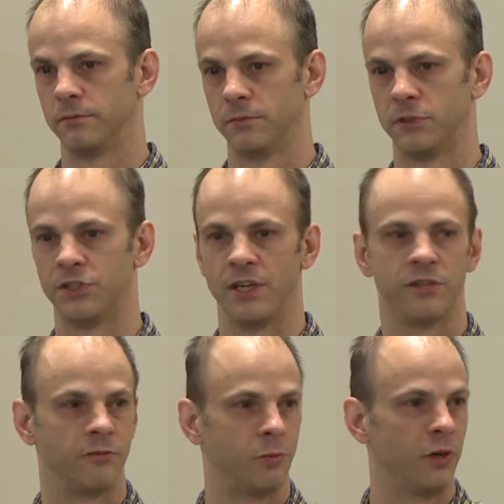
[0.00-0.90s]
sense
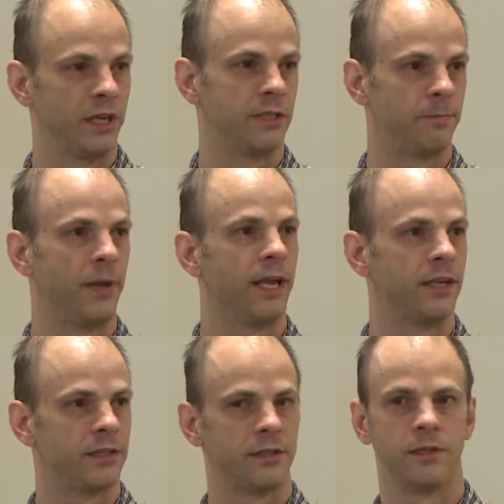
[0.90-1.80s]
of place
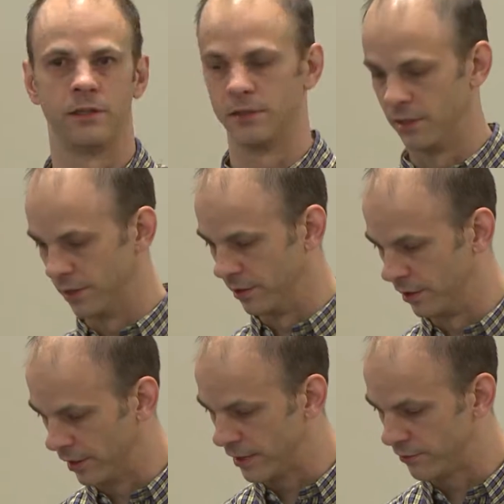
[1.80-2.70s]
based,
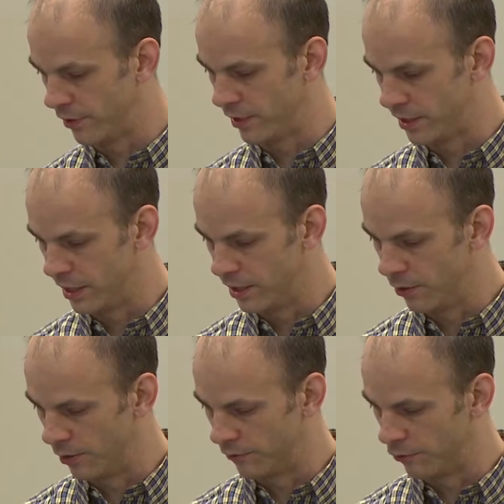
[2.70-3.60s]
and that's very key
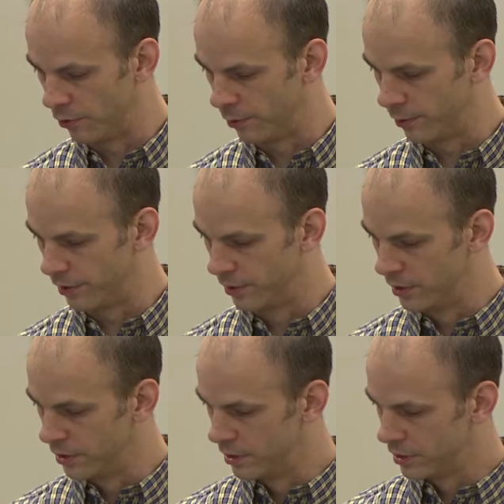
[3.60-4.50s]
going forward.
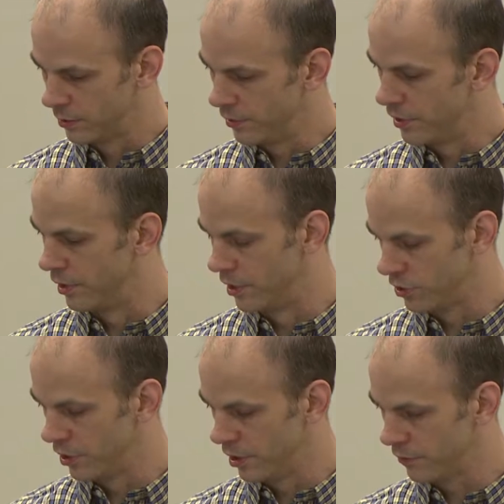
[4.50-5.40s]
Some of the
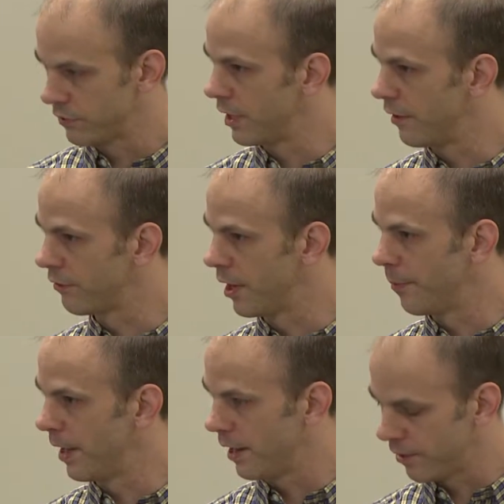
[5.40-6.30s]
initiatives that have
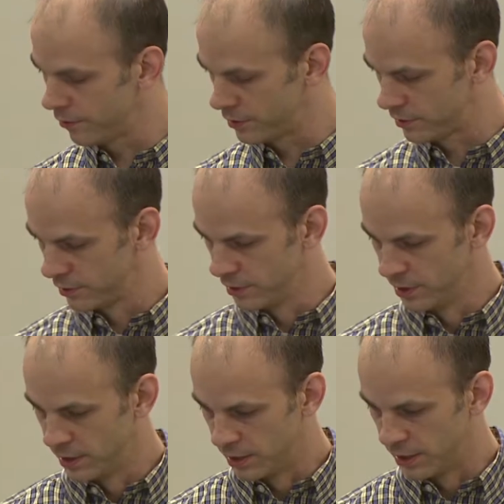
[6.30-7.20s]
come out
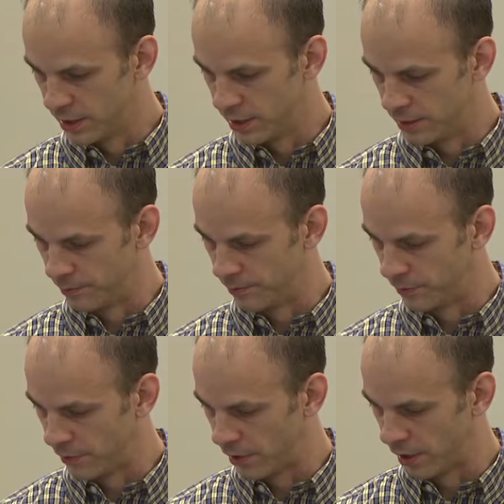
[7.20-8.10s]

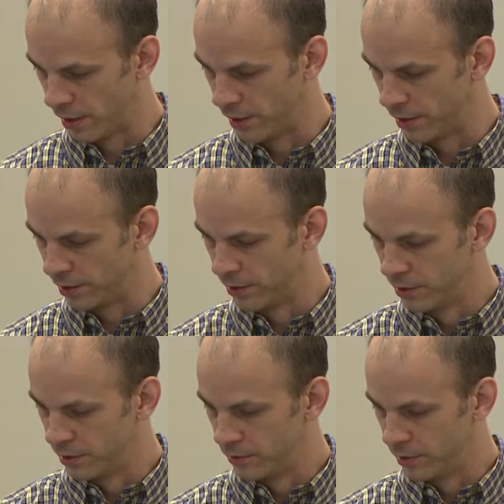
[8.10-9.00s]
are
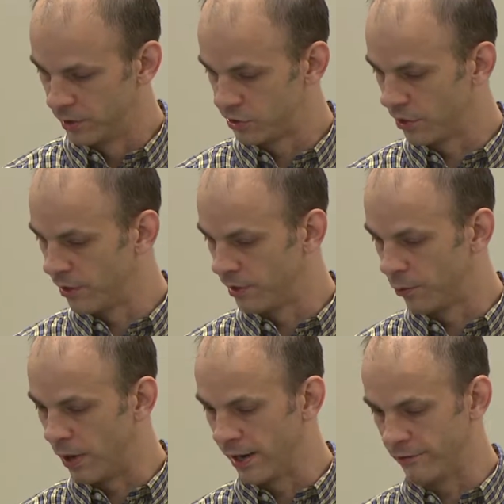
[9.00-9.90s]
installing a
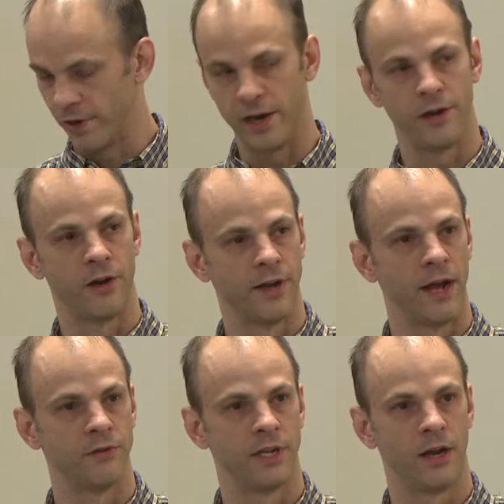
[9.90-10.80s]
Wi-Fi in our
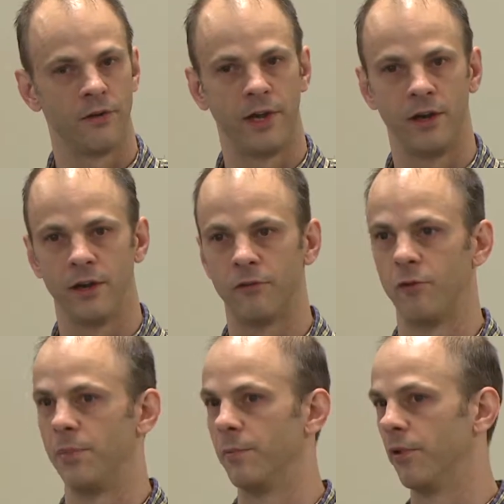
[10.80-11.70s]
downtown area for
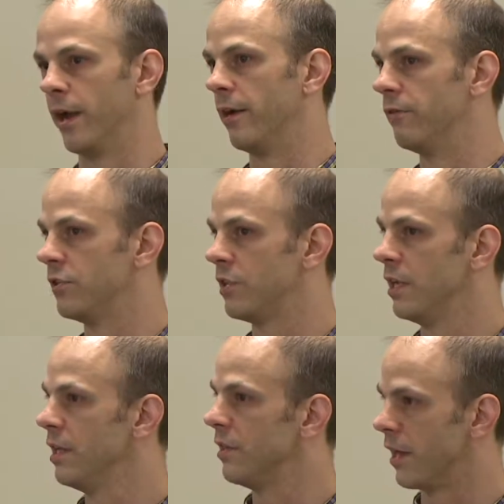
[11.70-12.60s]
people that are
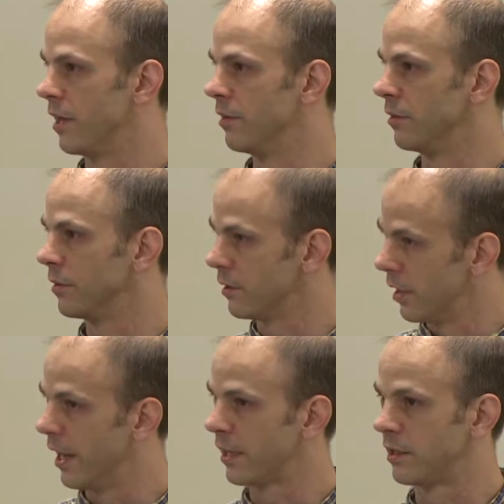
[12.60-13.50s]
visiting. They can
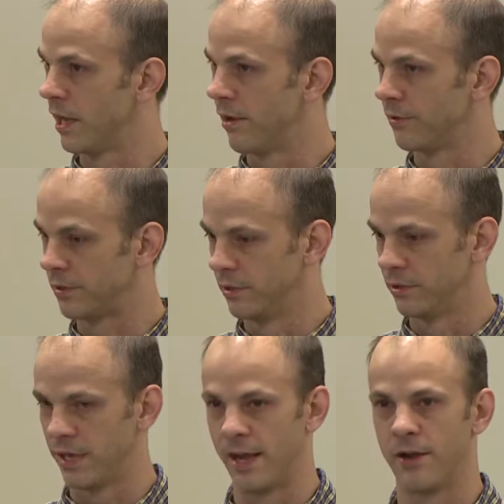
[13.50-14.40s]
connect
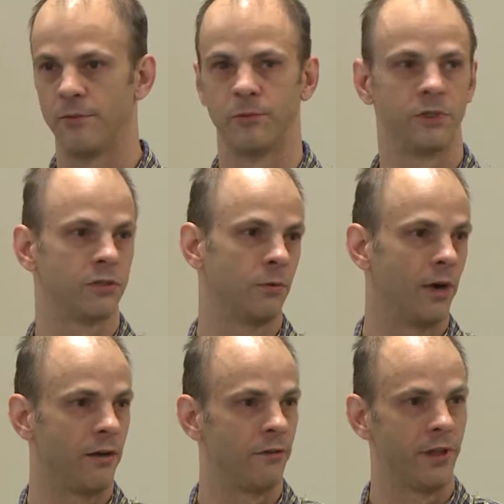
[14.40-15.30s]
downtown just
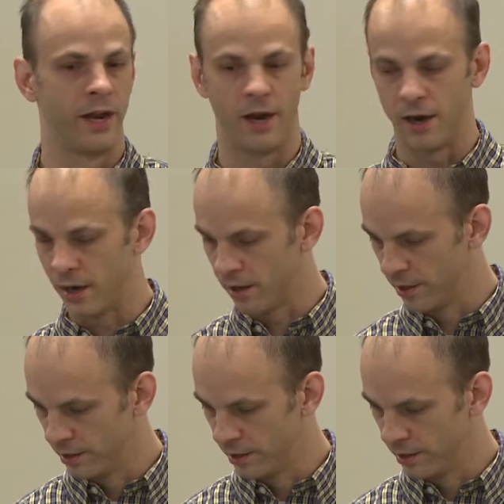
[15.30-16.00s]
wherever they are.